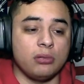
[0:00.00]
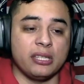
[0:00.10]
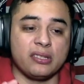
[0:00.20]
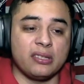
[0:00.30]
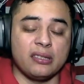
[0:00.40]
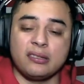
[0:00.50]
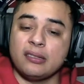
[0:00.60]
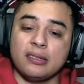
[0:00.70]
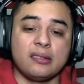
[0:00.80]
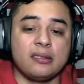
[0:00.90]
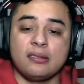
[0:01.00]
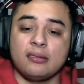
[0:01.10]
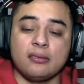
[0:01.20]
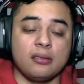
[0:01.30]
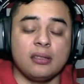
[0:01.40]
It's
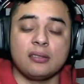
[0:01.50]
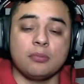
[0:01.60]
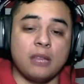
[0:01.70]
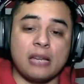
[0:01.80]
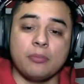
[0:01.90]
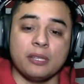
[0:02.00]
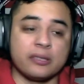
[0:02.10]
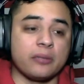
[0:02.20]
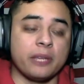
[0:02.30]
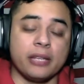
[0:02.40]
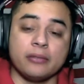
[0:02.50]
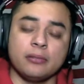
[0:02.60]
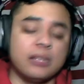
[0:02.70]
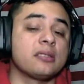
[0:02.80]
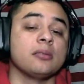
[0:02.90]
a blockbuster, man.
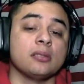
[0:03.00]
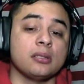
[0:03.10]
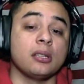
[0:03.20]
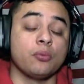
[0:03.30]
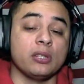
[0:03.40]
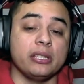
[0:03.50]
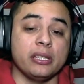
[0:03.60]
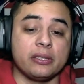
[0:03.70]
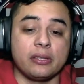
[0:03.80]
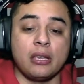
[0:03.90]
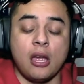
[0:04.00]
It really is.